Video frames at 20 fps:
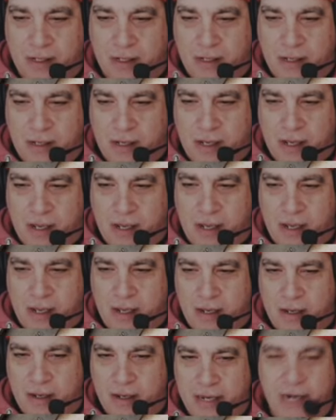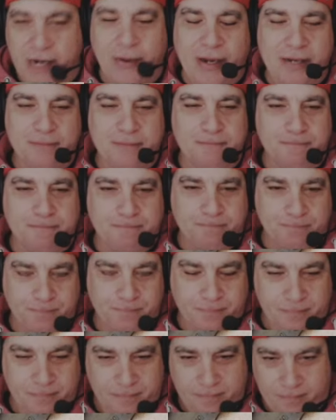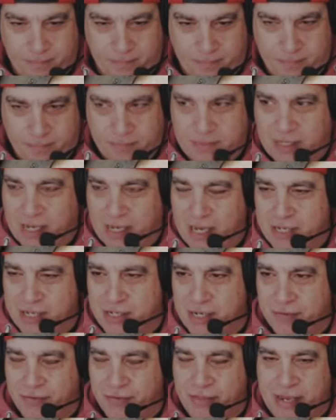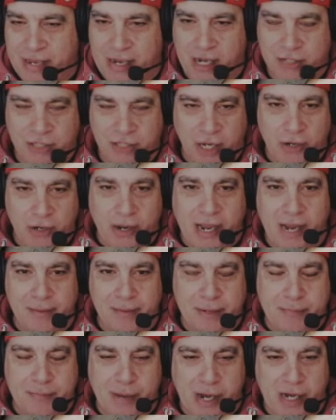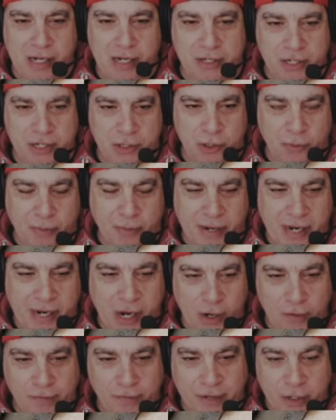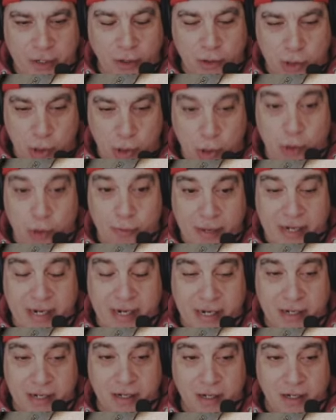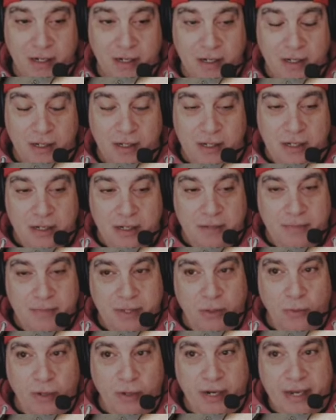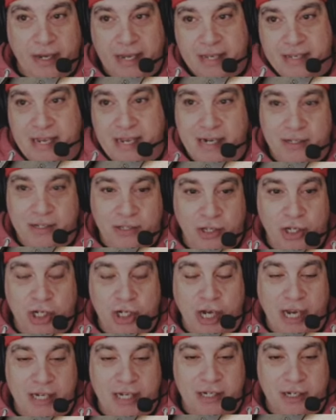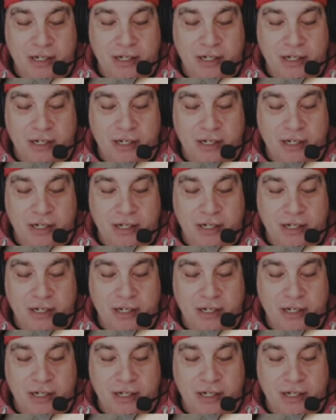Anyway, that's enough of that. I don't know how many parts this will be. Hopefully not too many, but we're going to get down into the shed.